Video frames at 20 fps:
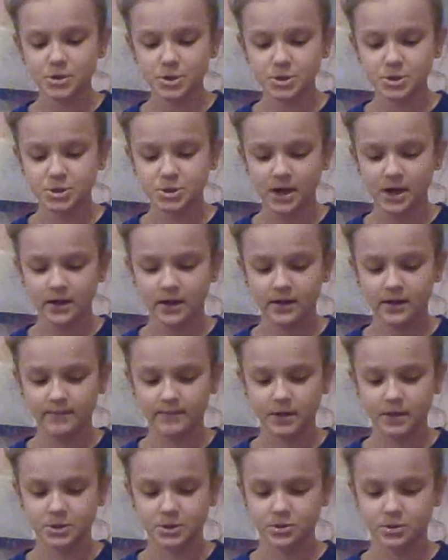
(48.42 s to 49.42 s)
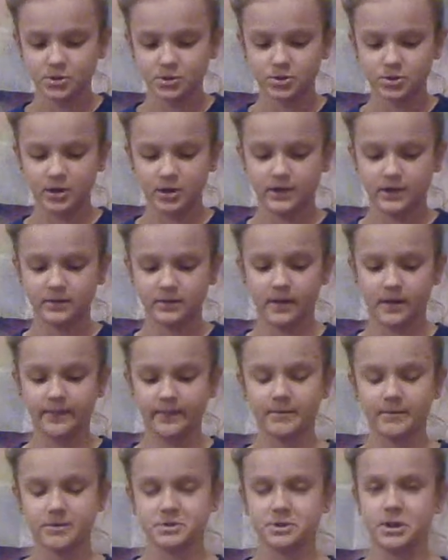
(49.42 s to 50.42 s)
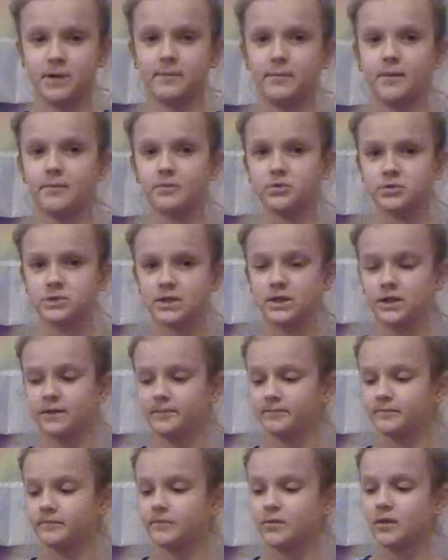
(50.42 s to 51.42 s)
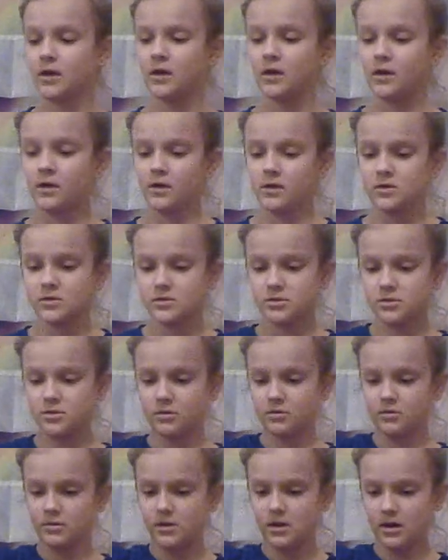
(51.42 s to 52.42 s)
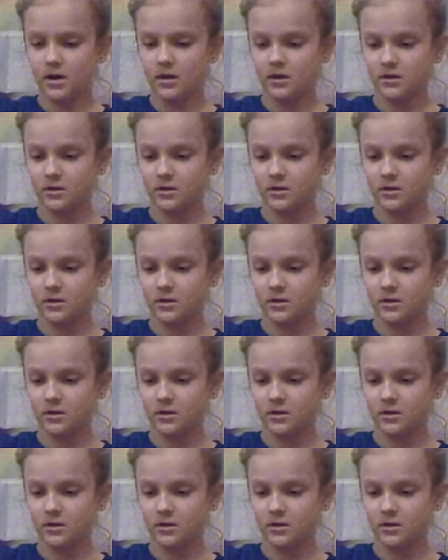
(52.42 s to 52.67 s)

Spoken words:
check it and make sure there's not that much air bubbles in it. So yeah,